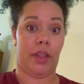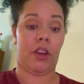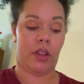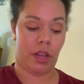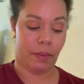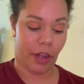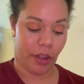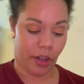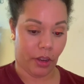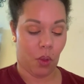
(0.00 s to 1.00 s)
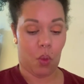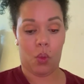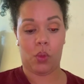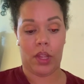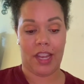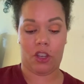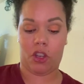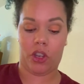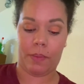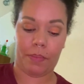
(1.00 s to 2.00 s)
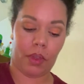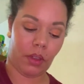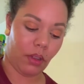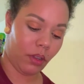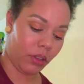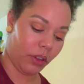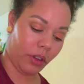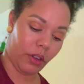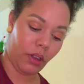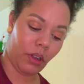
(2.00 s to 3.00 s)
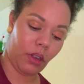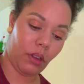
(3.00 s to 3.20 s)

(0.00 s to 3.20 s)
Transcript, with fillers: Was that her name? Erica. Holy shit All girl.